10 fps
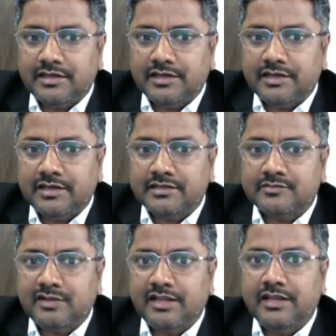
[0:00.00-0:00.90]

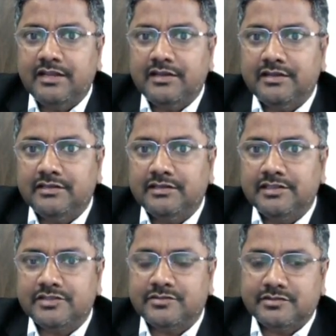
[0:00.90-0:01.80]
explained in
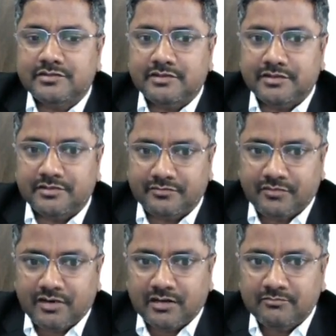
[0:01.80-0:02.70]
this
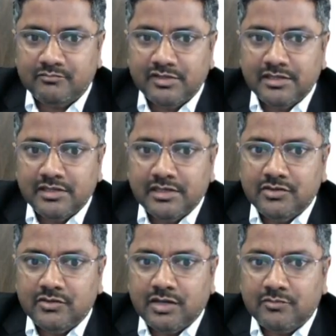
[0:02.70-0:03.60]
form.
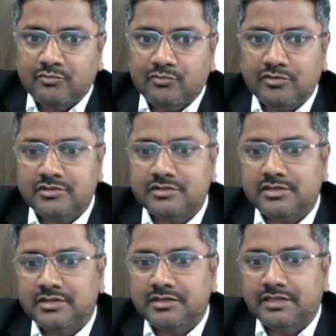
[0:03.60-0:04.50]
You have to put
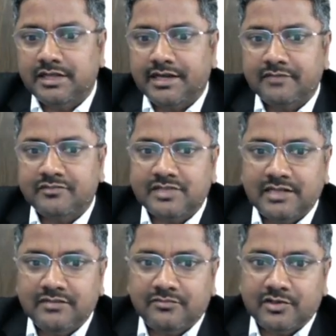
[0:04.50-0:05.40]
negative
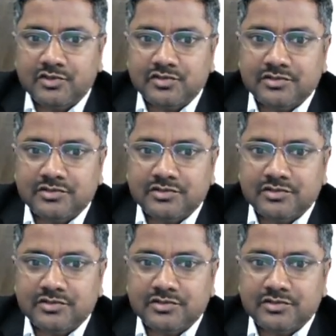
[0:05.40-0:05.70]
sign first,